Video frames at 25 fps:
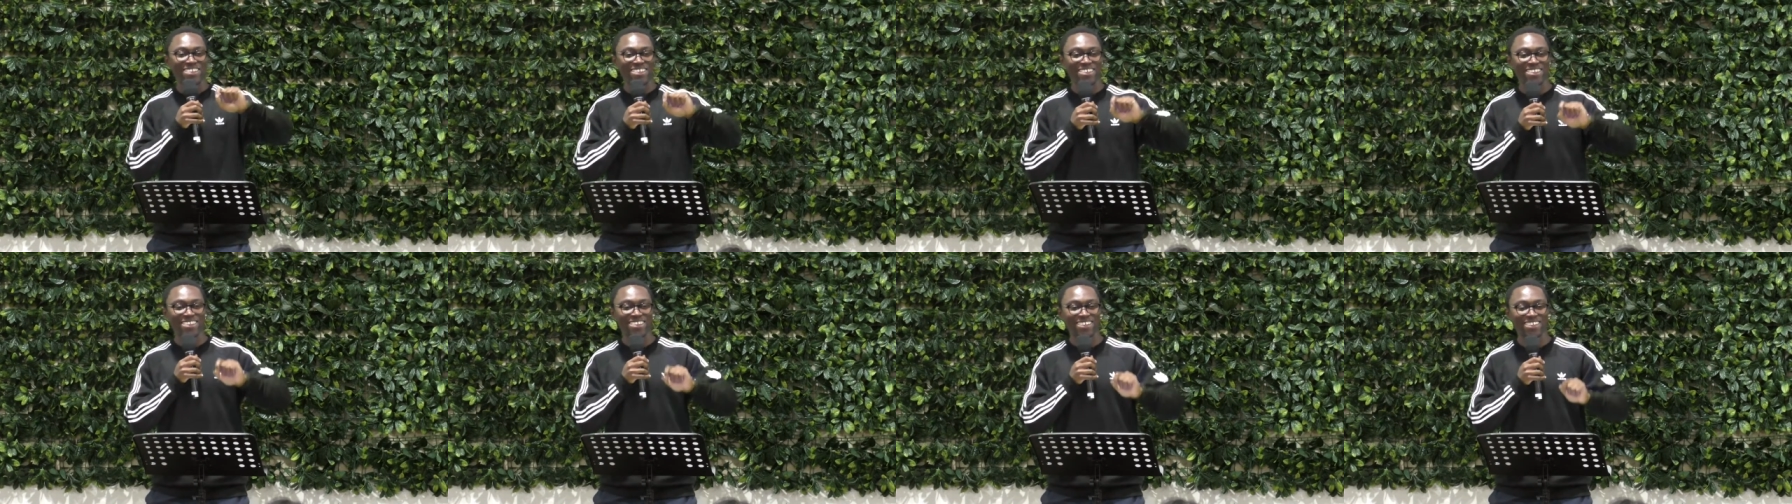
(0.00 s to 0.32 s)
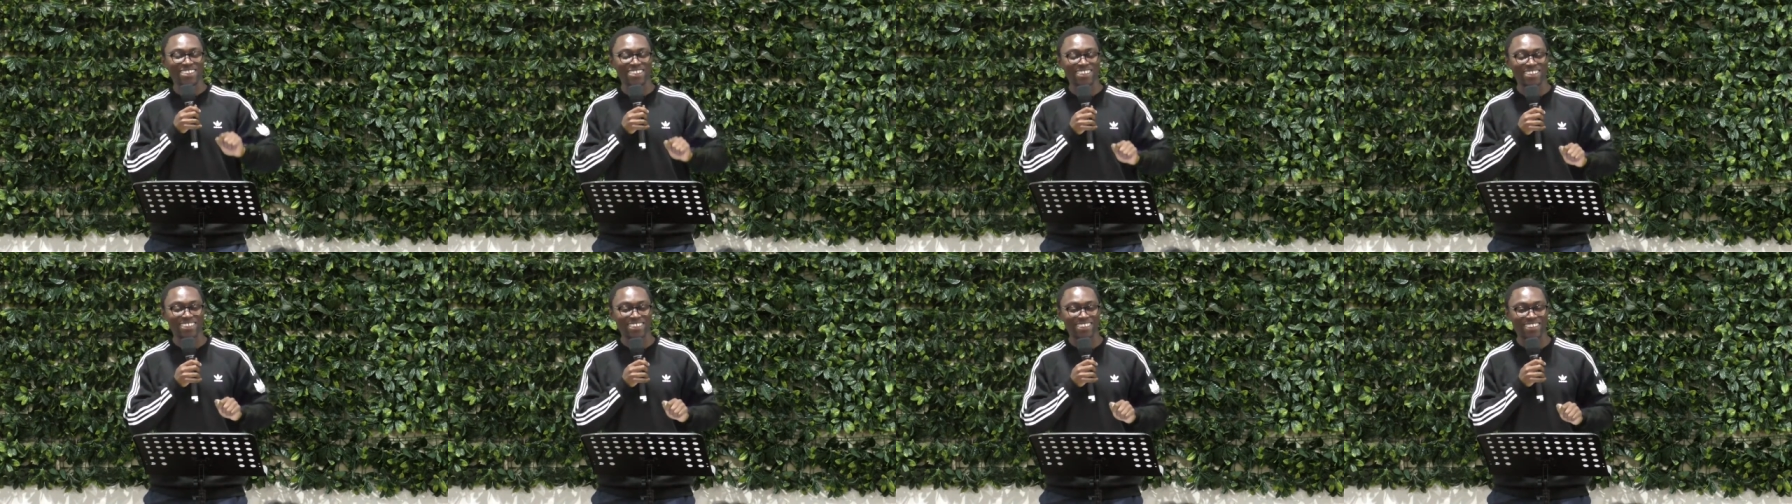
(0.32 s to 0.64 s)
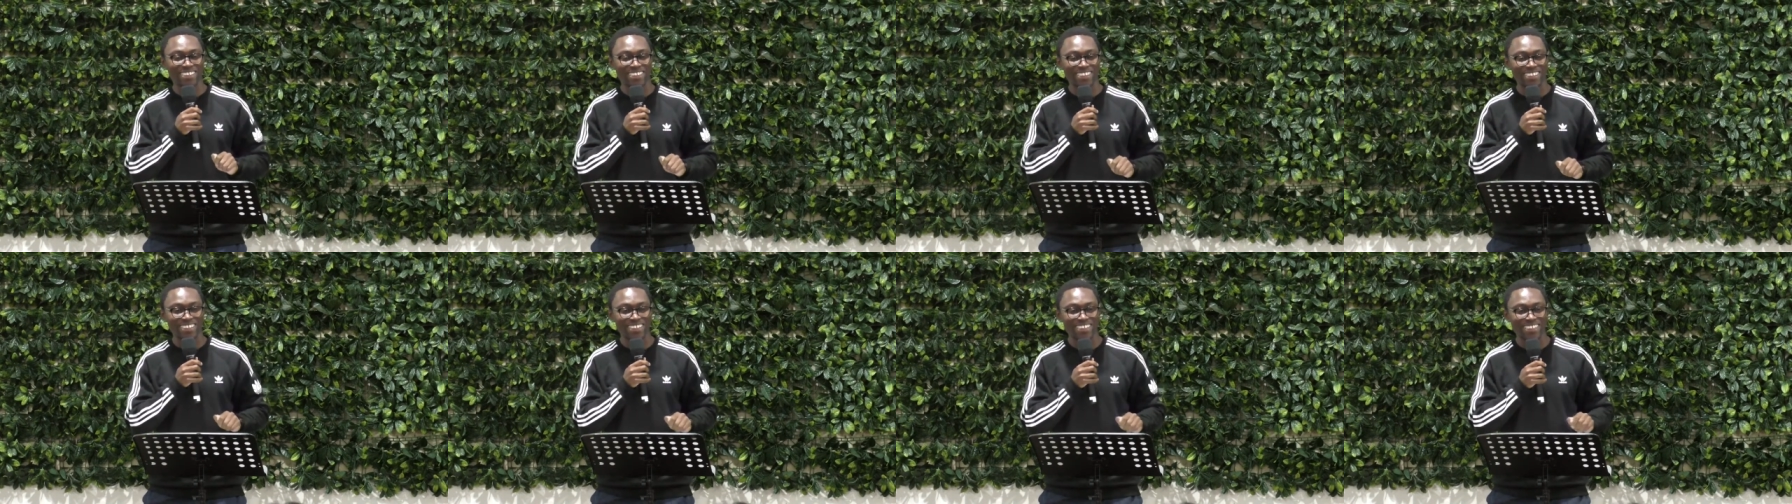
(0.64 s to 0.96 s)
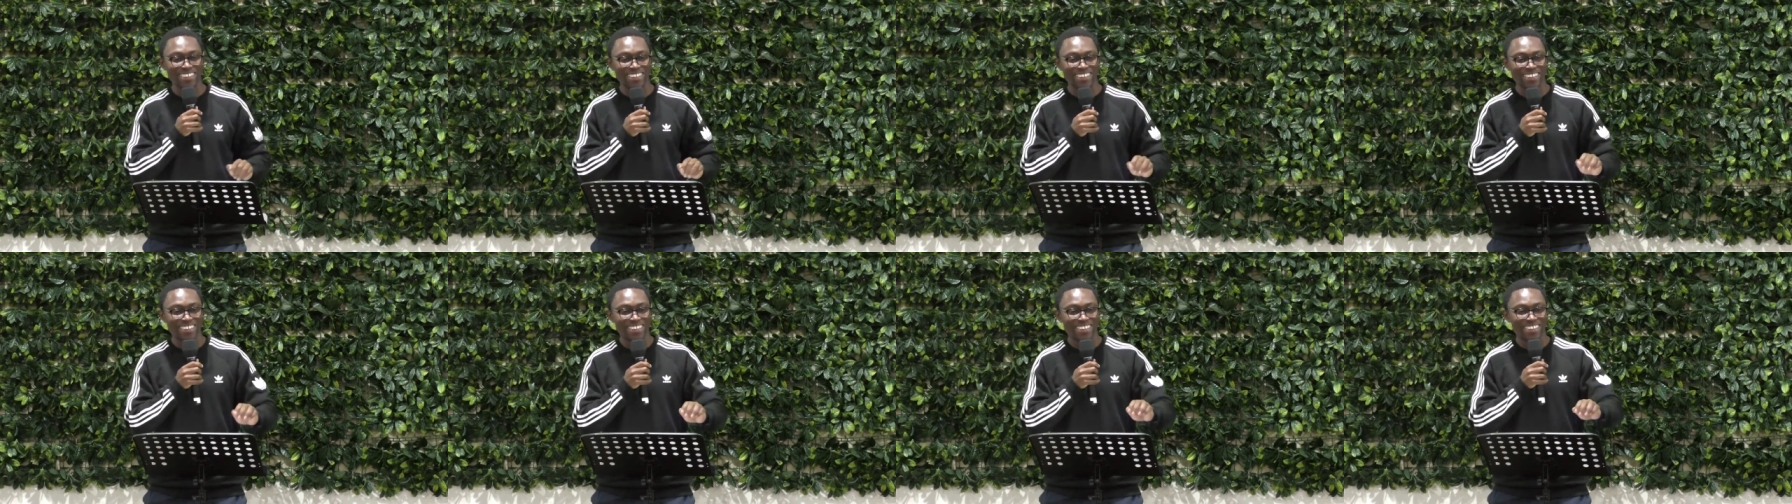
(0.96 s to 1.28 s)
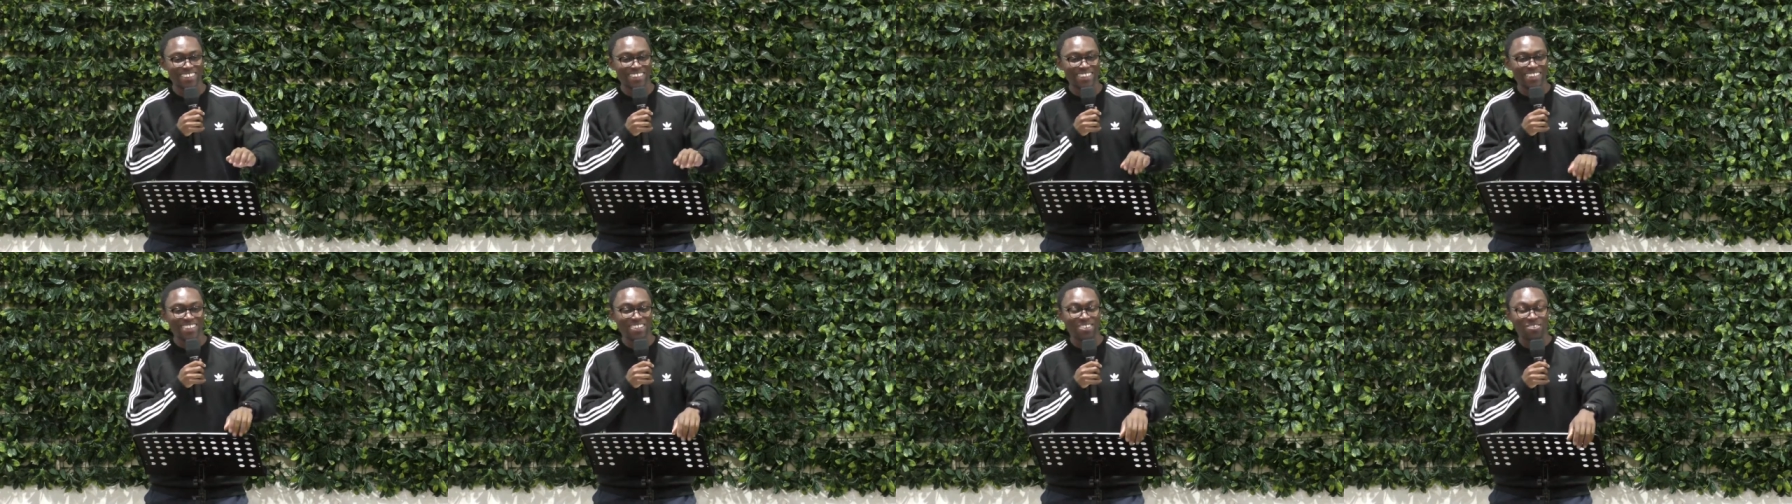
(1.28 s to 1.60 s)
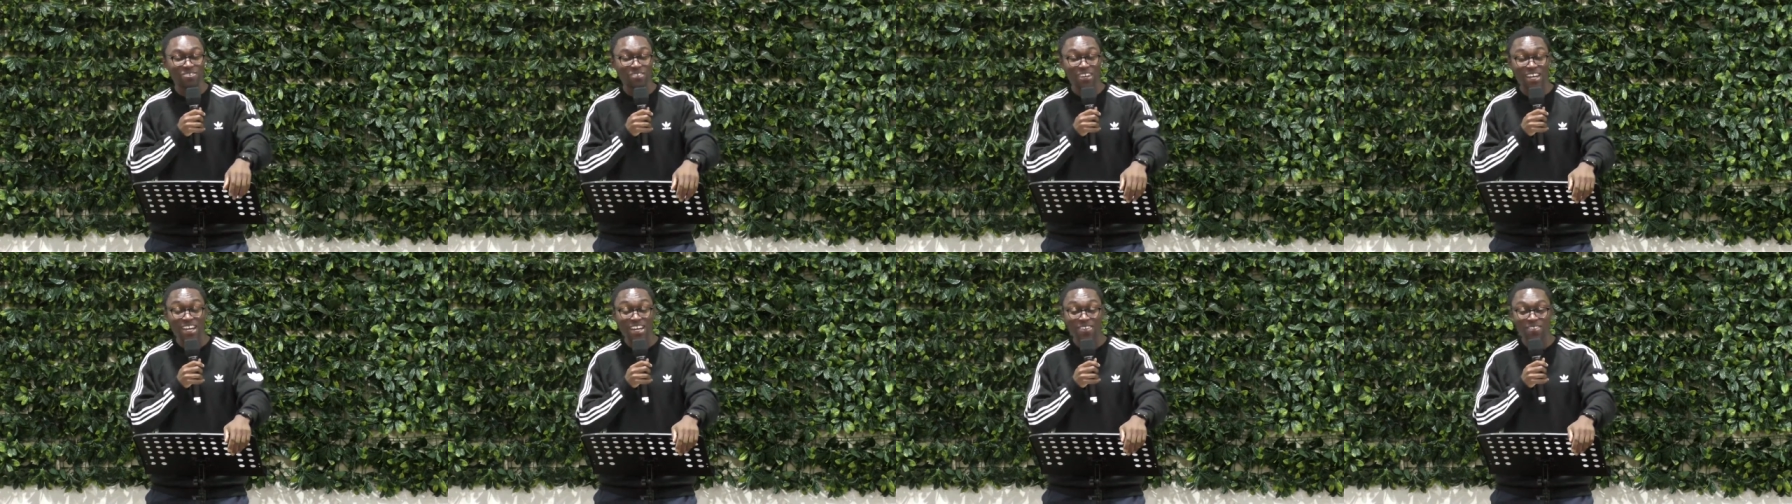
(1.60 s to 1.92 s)
Uh, 500.
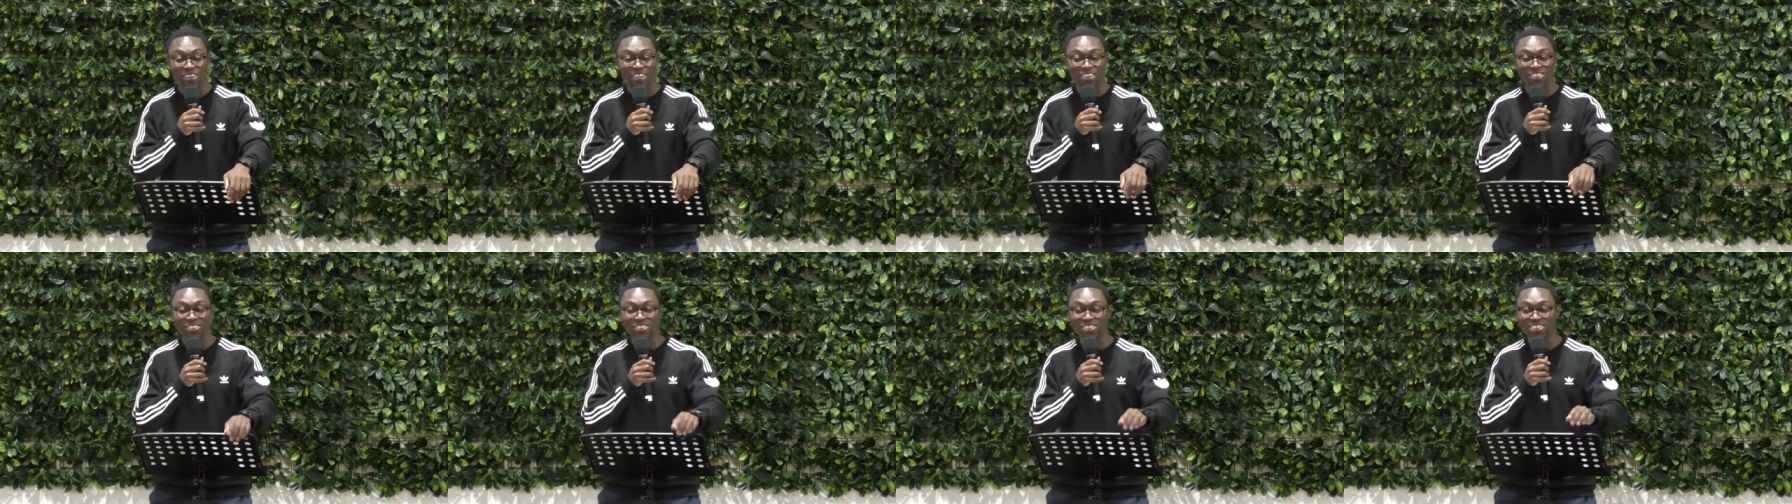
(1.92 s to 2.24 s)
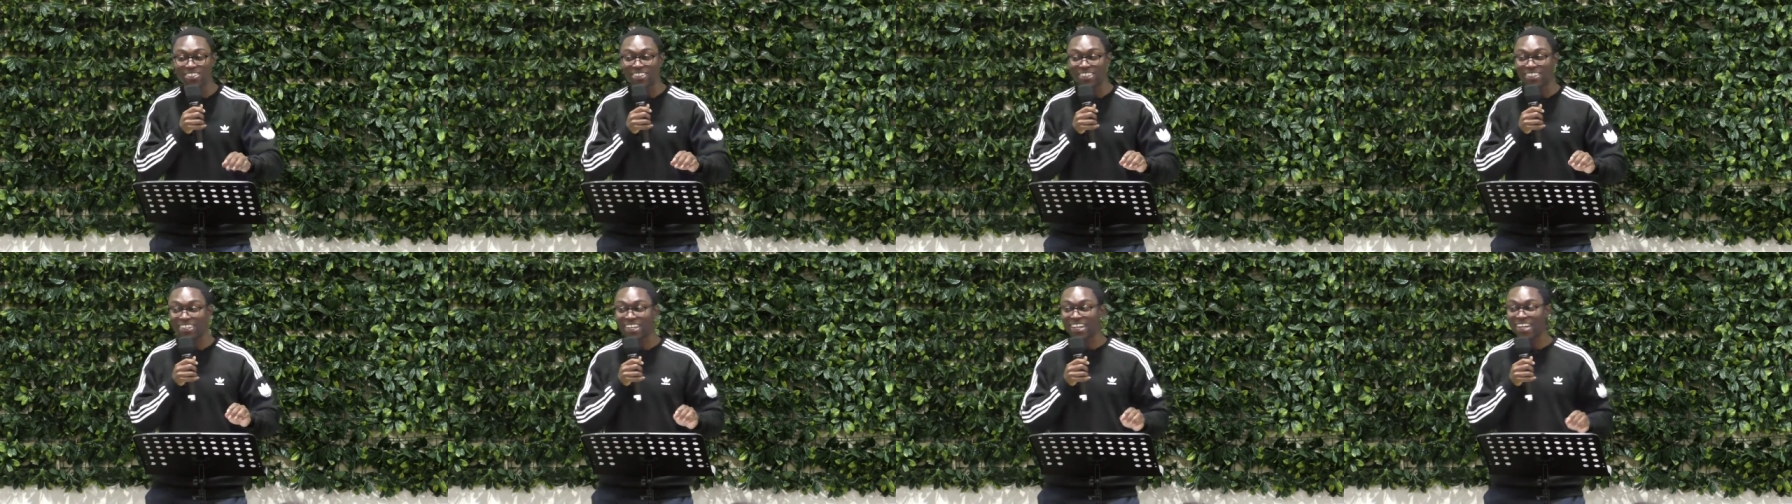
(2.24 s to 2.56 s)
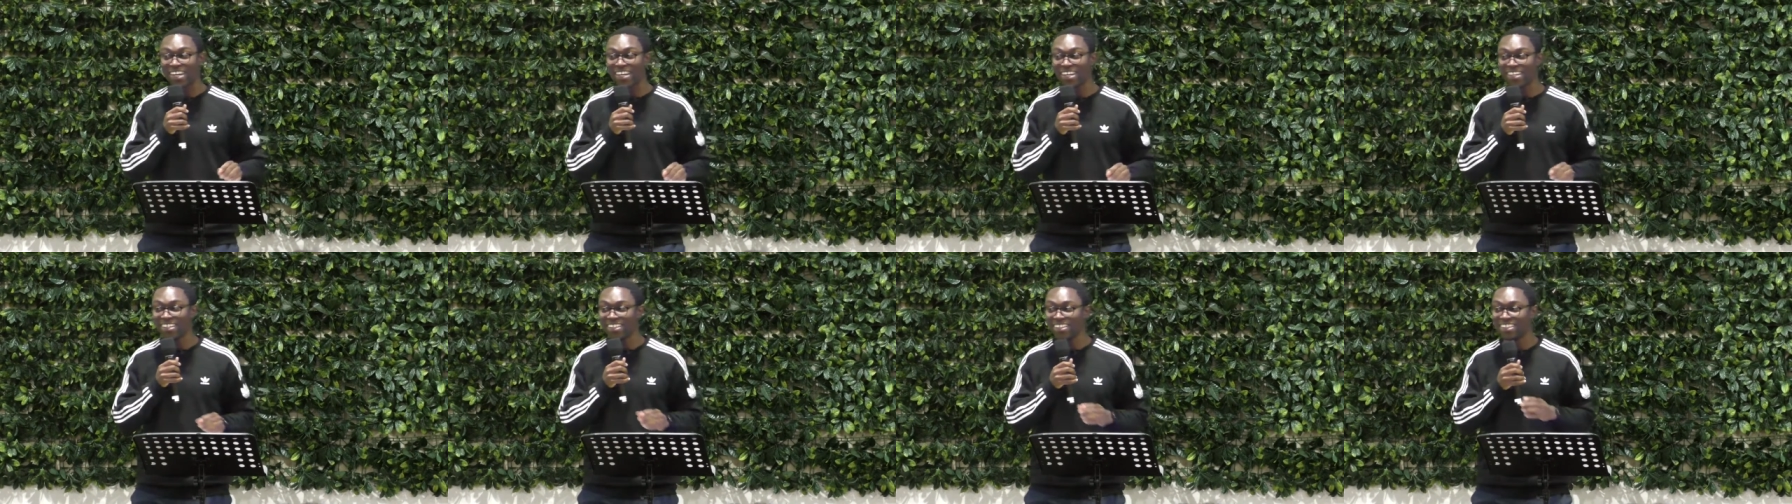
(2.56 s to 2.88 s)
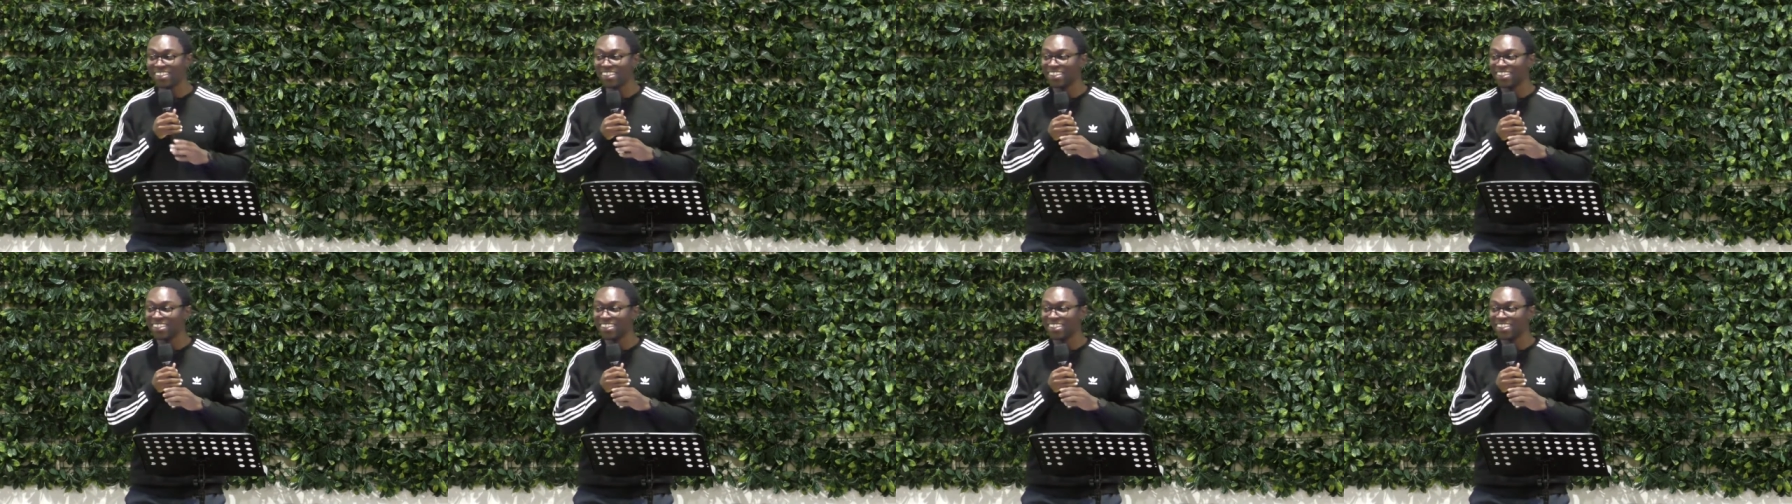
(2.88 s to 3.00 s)
500, okay.